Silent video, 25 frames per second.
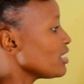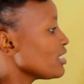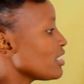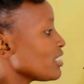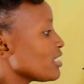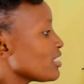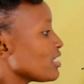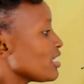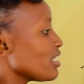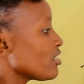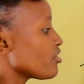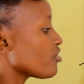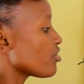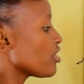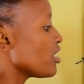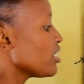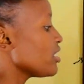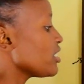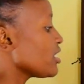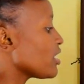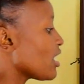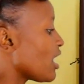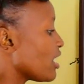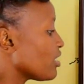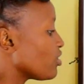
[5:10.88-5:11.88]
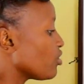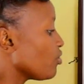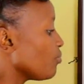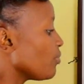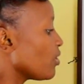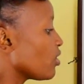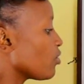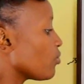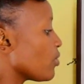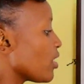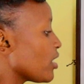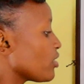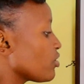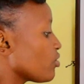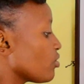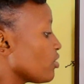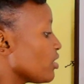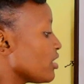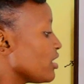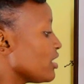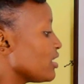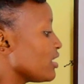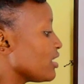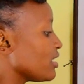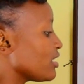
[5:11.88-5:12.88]
this is the trench. Assuming we are
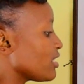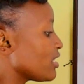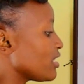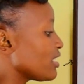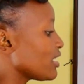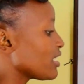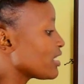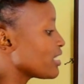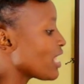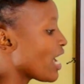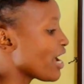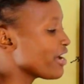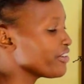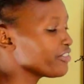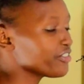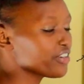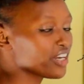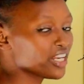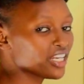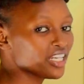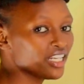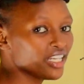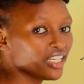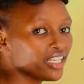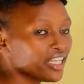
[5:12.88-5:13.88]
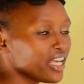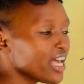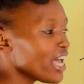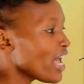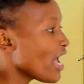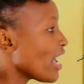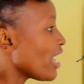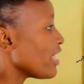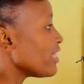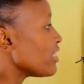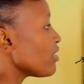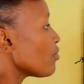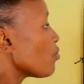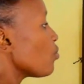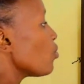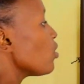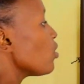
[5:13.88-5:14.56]
told this is 600 and the